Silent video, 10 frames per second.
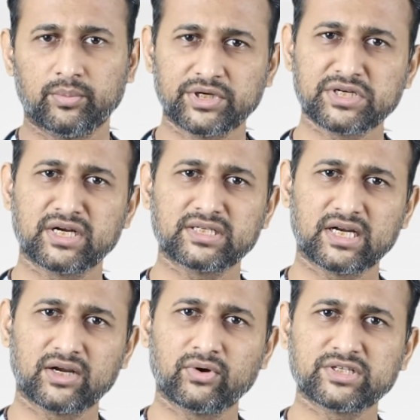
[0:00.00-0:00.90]
Patient is
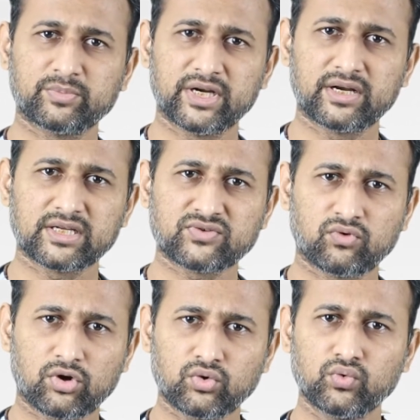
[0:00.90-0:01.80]
advised bed rest
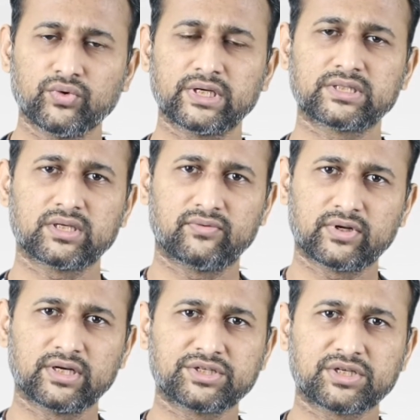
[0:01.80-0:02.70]
for 2 weeks
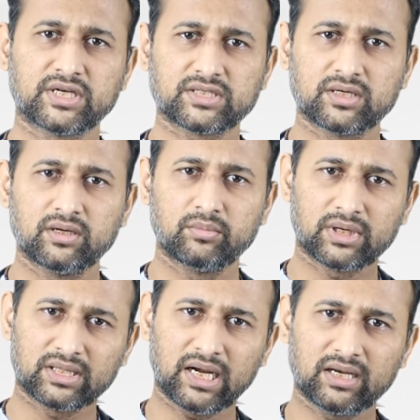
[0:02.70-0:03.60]
after discharge,
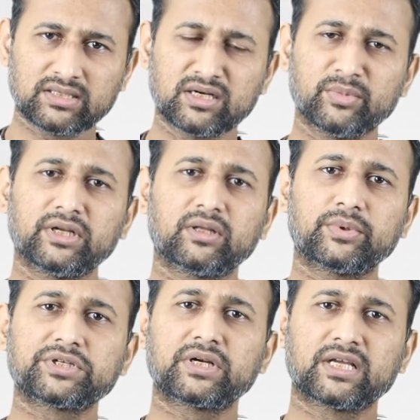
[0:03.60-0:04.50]
but that doesn't mean the
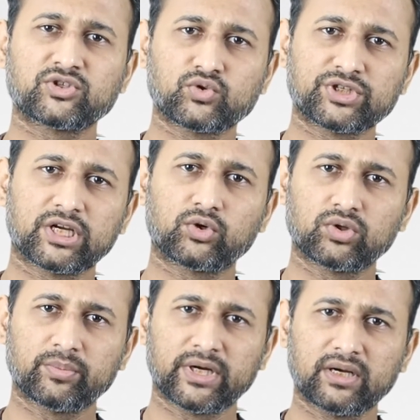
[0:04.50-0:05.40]
patient has to stick to
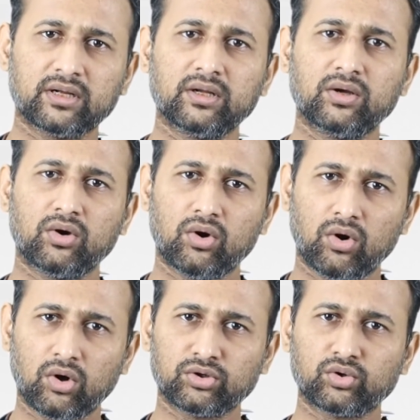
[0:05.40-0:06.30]
the bed
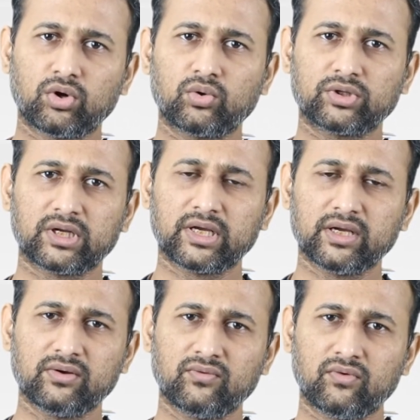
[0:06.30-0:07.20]
all throughout the
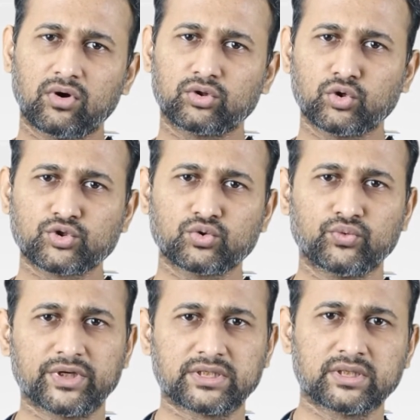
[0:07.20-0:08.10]
day for those 2
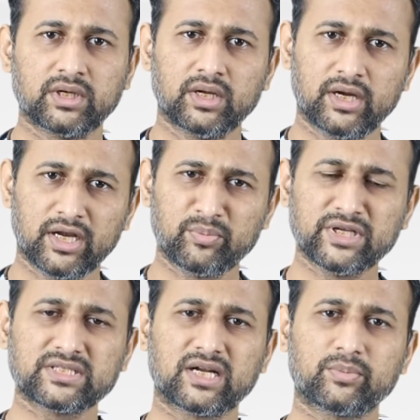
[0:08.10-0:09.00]
weeks. It
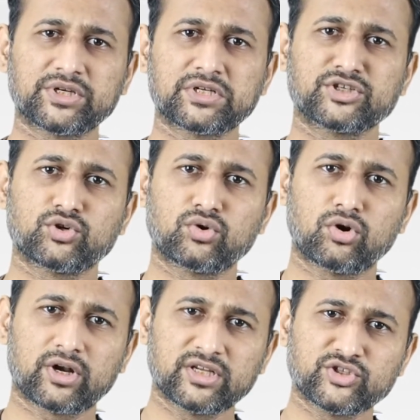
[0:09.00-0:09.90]
means that patient should
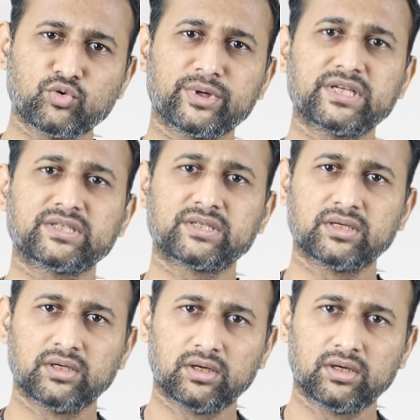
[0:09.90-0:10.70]
not resume his